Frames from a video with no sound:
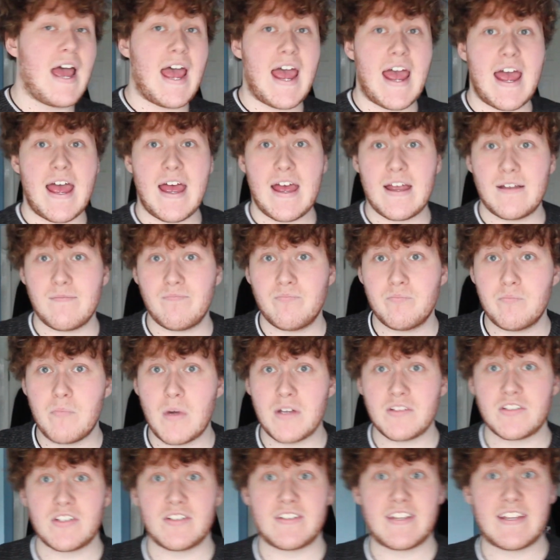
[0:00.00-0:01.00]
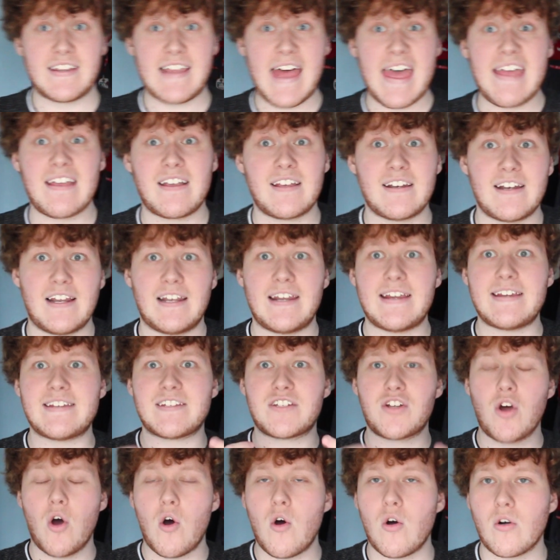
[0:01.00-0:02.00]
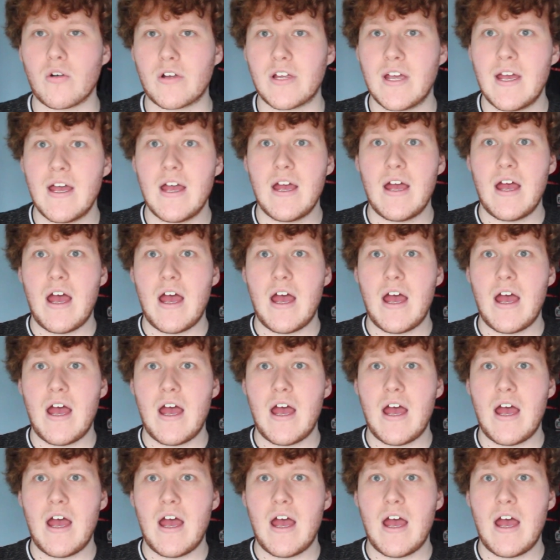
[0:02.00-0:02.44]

and monsters that can at least talk.